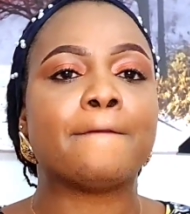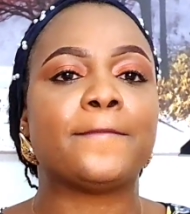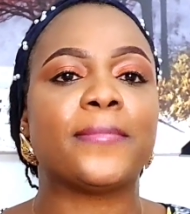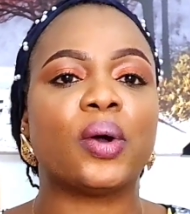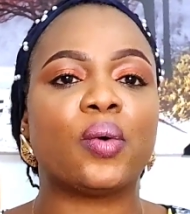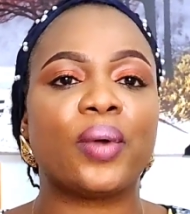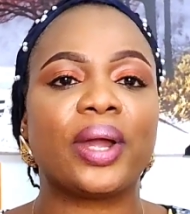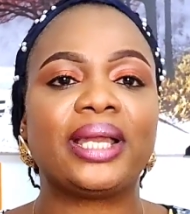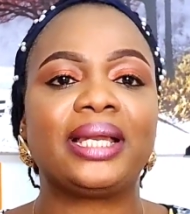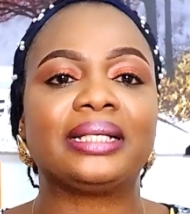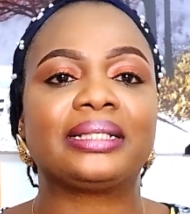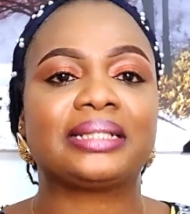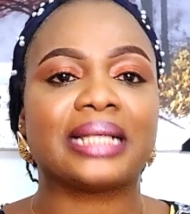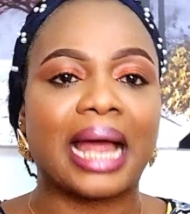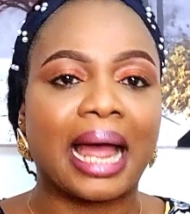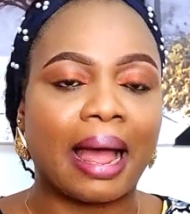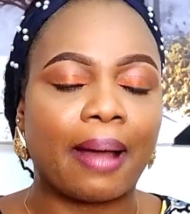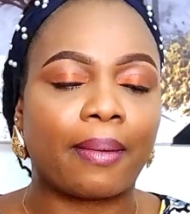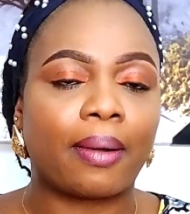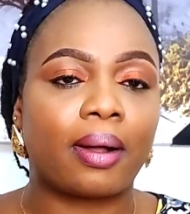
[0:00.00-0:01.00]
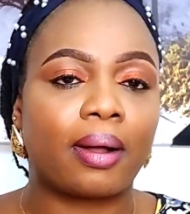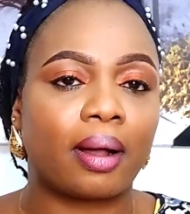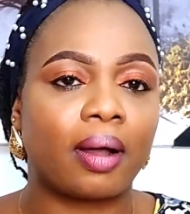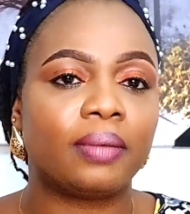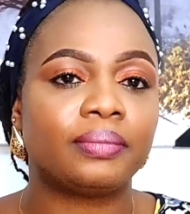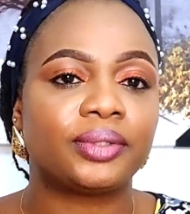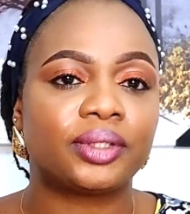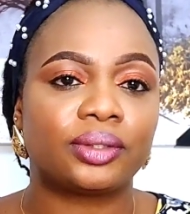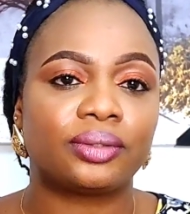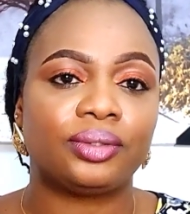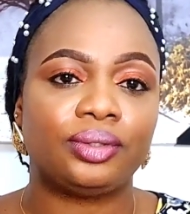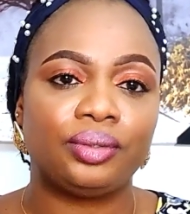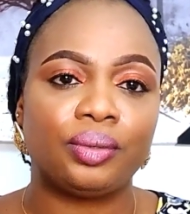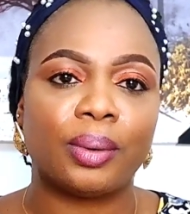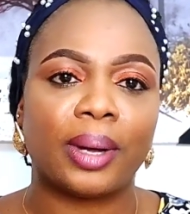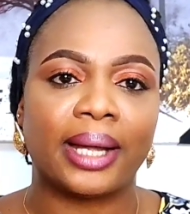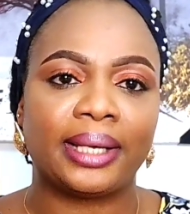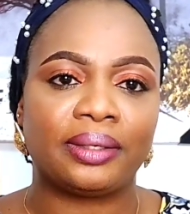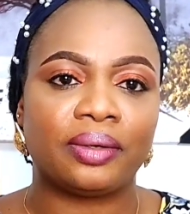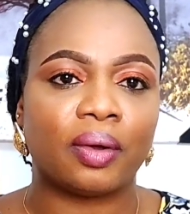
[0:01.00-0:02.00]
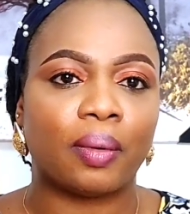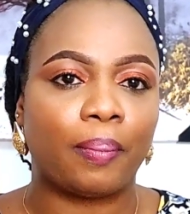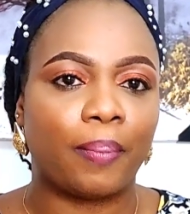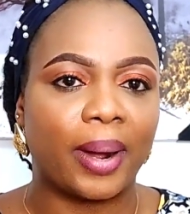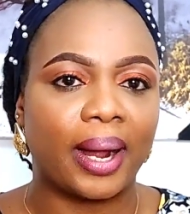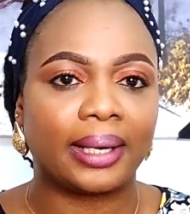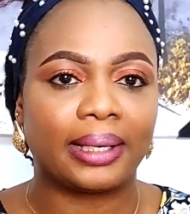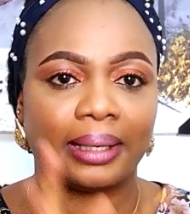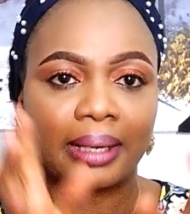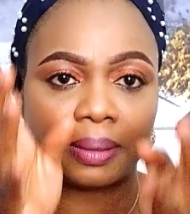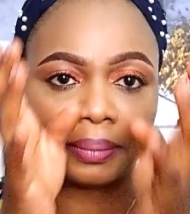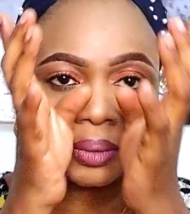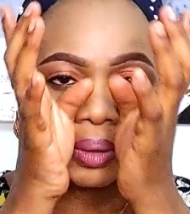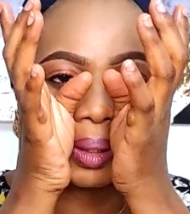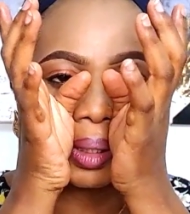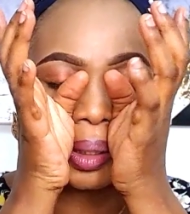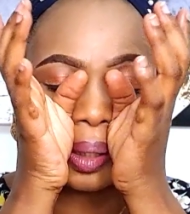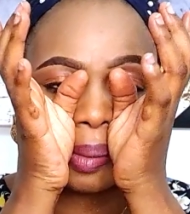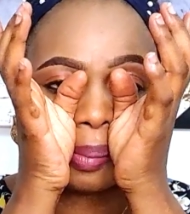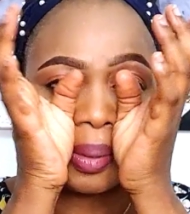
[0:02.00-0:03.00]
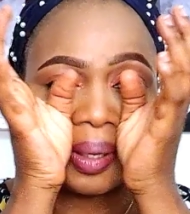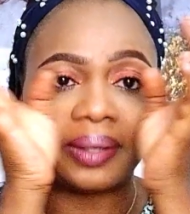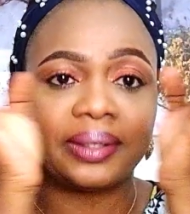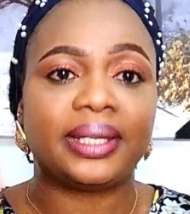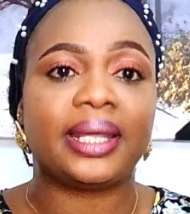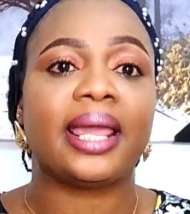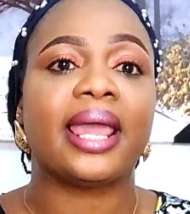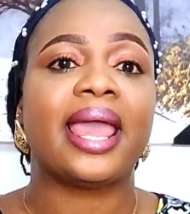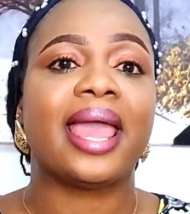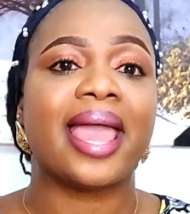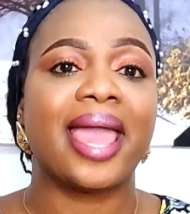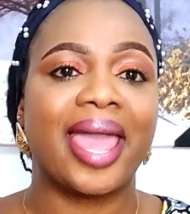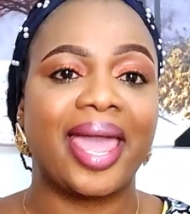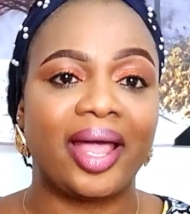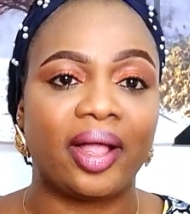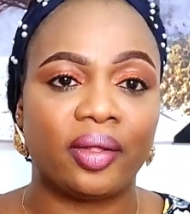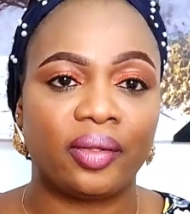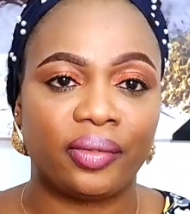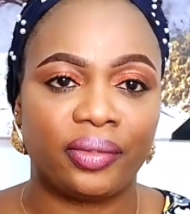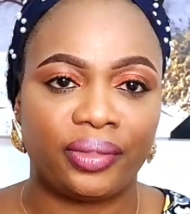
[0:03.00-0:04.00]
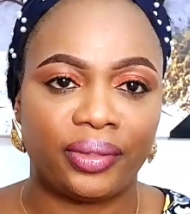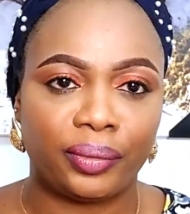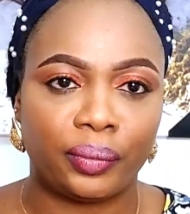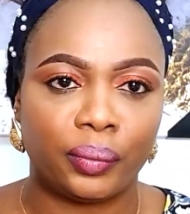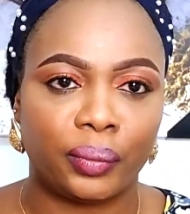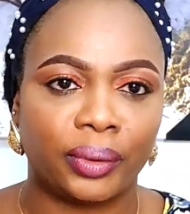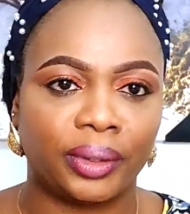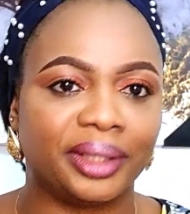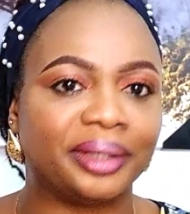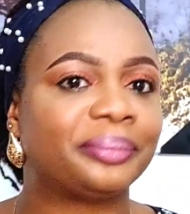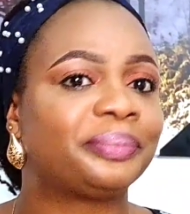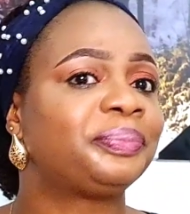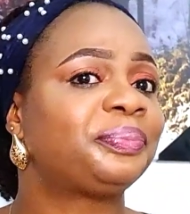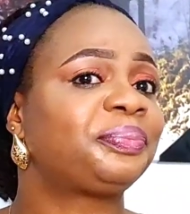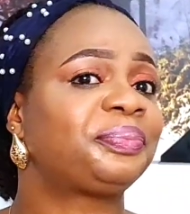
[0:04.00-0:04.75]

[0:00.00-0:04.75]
but when it comes to you and your partner, I'm talking about the healthy one.